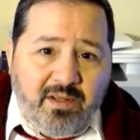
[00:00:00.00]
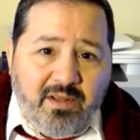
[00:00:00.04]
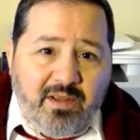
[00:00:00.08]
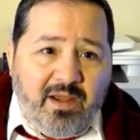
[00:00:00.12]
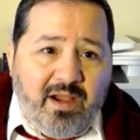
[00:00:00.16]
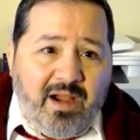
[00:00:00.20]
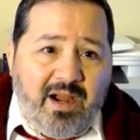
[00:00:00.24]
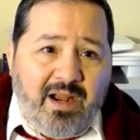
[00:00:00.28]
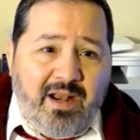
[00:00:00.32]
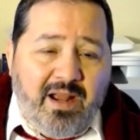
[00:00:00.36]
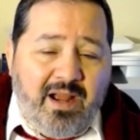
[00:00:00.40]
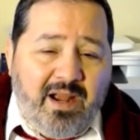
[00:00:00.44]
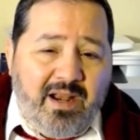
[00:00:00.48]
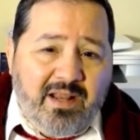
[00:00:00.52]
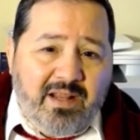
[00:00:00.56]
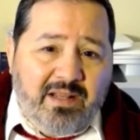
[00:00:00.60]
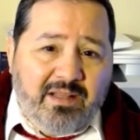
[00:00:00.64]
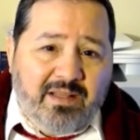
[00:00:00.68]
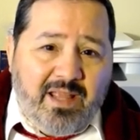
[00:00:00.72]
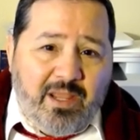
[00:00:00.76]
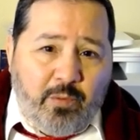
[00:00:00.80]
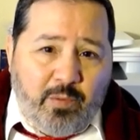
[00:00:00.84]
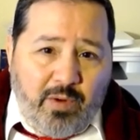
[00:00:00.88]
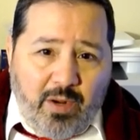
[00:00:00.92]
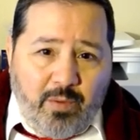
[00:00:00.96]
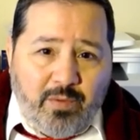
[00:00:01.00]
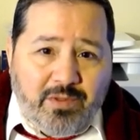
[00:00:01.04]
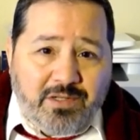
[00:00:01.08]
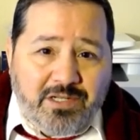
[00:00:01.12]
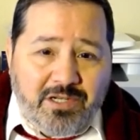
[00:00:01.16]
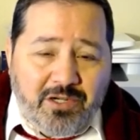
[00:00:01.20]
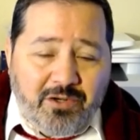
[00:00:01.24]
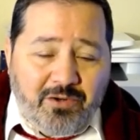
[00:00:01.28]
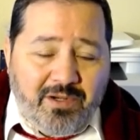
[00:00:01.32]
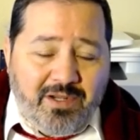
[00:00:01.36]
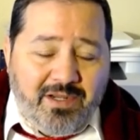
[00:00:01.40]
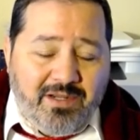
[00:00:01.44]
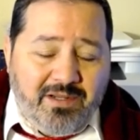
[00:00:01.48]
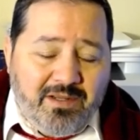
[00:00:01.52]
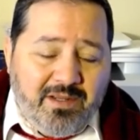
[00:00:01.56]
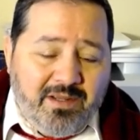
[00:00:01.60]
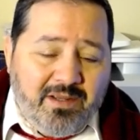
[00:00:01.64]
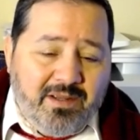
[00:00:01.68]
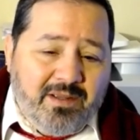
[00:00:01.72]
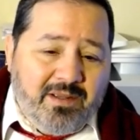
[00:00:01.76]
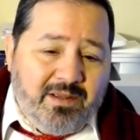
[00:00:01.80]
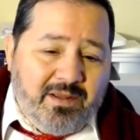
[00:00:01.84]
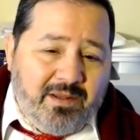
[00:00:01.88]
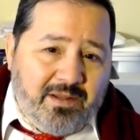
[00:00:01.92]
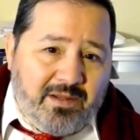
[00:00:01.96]
I didn't like what I was hearing.
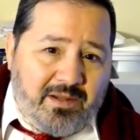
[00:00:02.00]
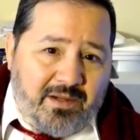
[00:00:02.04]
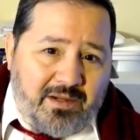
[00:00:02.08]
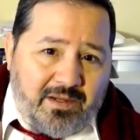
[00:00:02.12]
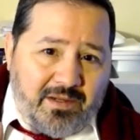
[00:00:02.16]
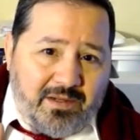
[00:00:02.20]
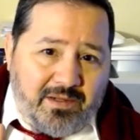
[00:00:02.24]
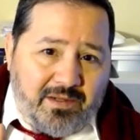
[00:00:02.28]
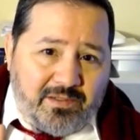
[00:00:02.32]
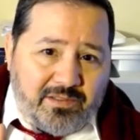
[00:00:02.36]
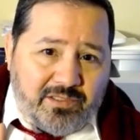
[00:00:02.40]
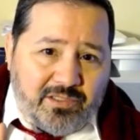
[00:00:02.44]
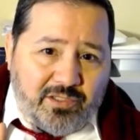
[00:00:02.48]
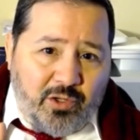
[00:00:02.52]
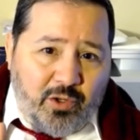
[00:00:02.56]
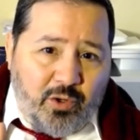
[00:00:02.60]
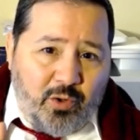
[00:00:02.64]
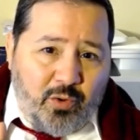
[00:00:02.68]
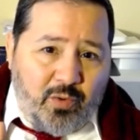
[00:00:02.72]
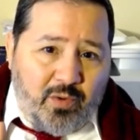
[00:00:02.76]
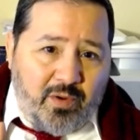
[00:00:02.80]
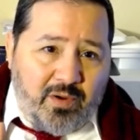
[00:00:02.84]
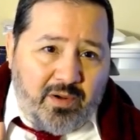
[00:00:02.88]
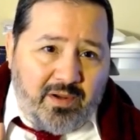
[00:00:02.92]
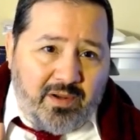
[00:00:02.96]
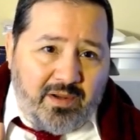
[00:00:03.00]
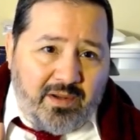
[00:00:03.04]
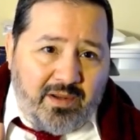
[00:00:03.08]
So